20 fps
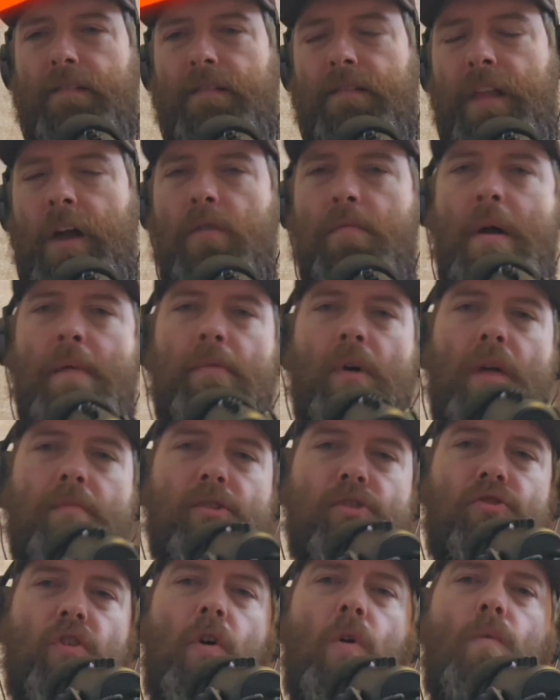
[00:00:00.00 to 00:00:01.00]
Now remember,
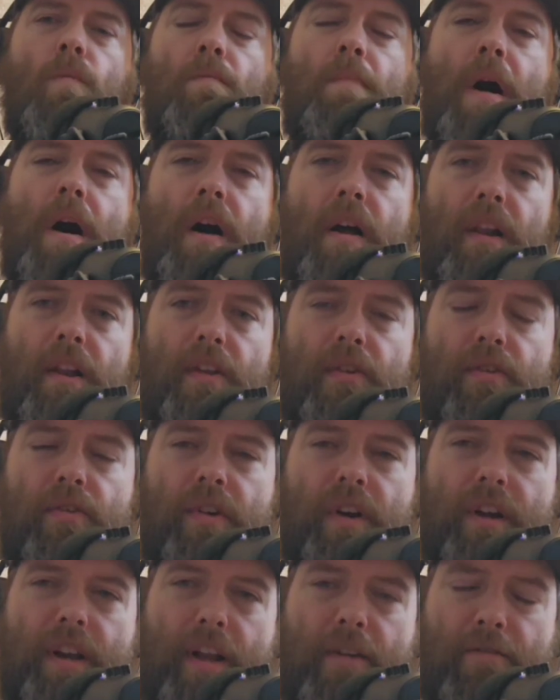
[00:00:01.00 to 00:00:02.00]
I'm a drone pilot,
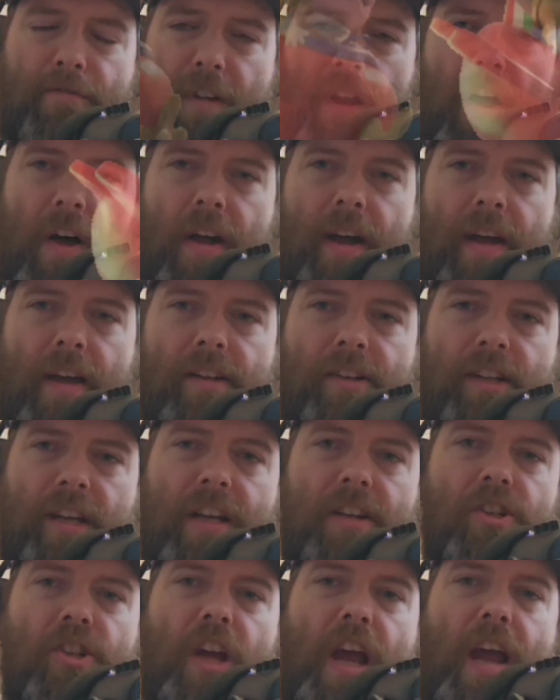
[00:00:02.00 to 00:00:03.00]
right? I fly a
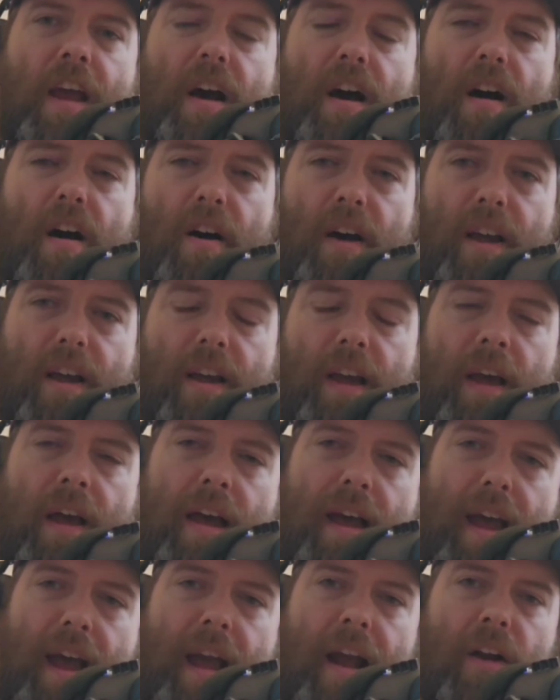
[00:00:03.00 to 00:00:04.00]
DJI
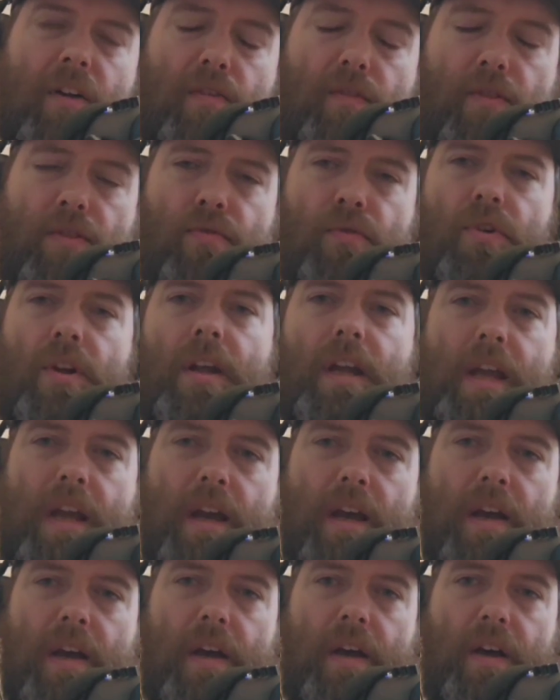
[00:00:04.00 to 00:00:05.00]
Air 3.
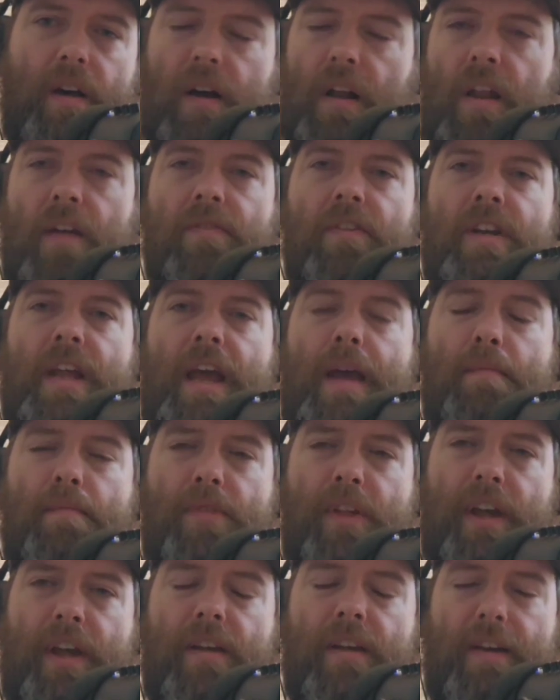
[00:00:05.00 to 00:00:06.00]
I love the
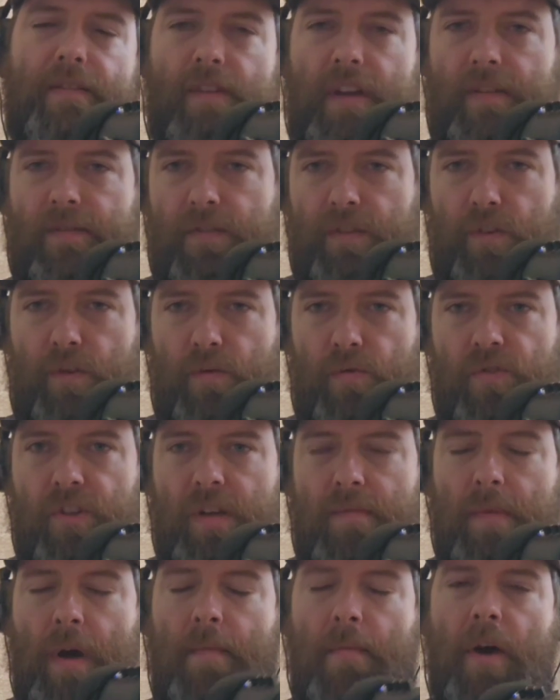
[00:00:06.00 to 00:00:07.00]
damn thing. If you
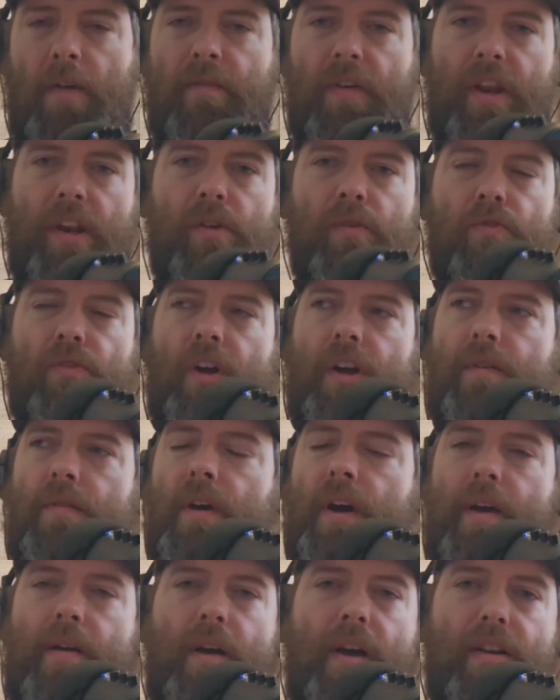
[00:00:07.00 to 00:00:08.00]
see by my videos,
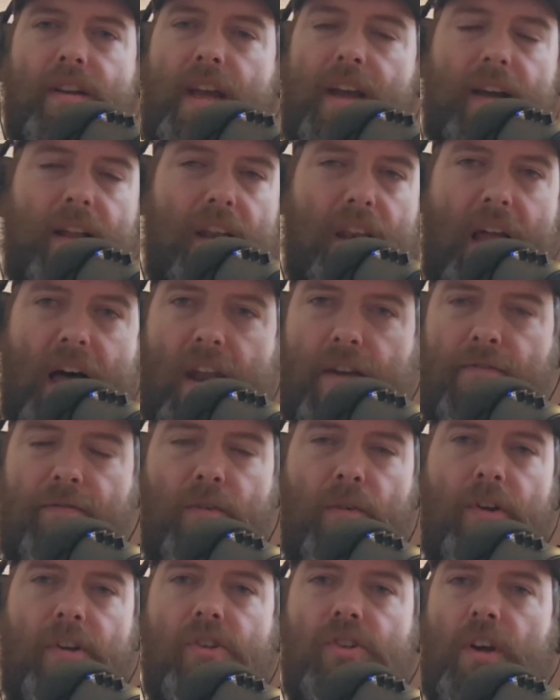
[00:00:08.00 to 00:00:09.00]
I take a lot of
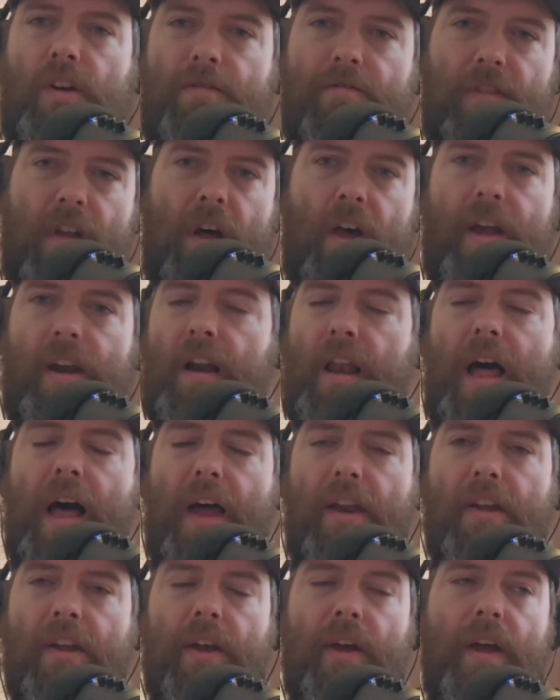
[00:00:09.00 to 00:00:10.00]
footage. I fly it a
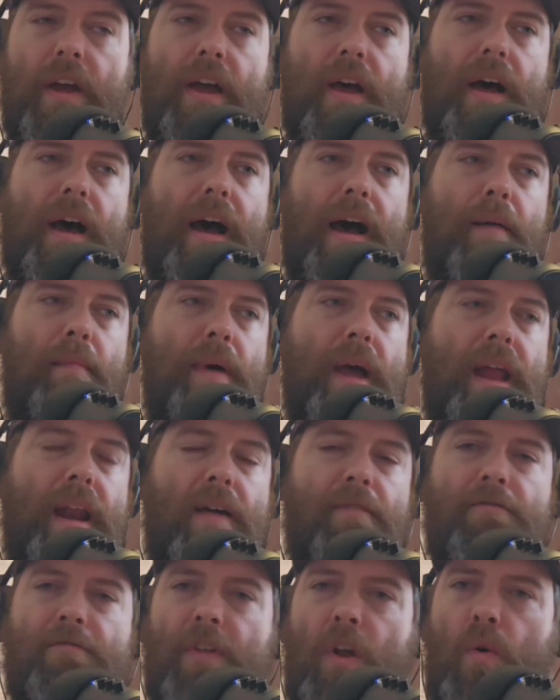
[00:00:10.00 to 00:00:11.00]
lot.
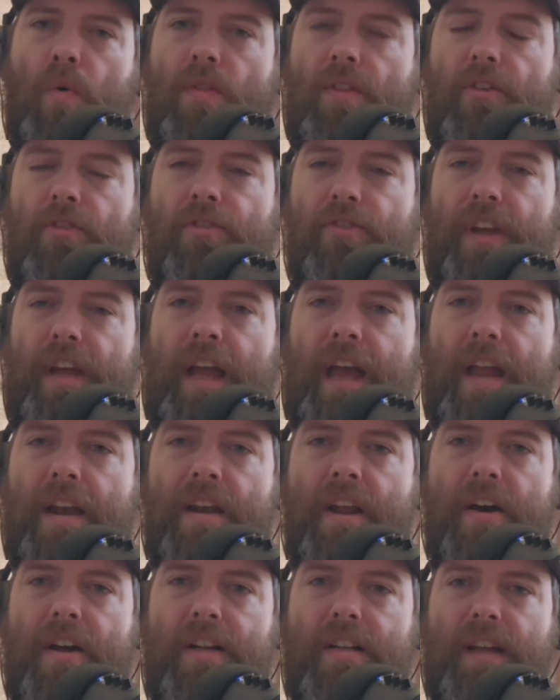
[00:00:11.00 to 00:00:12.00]
And I've flown this thing
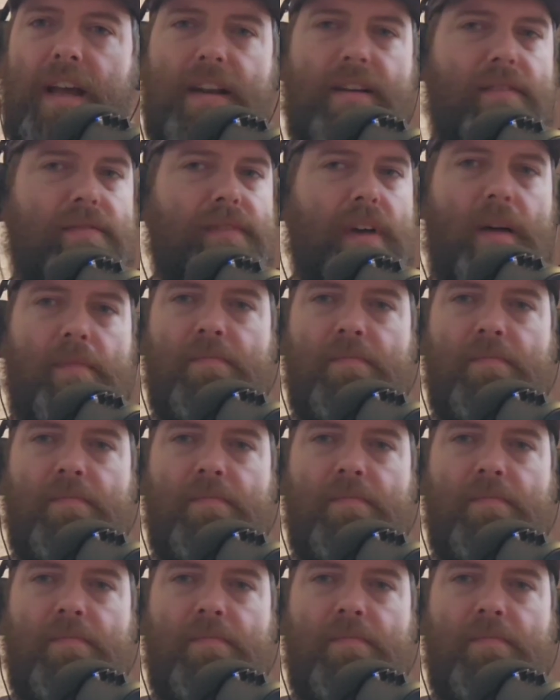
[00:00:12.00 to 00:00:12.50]
at night, and I'm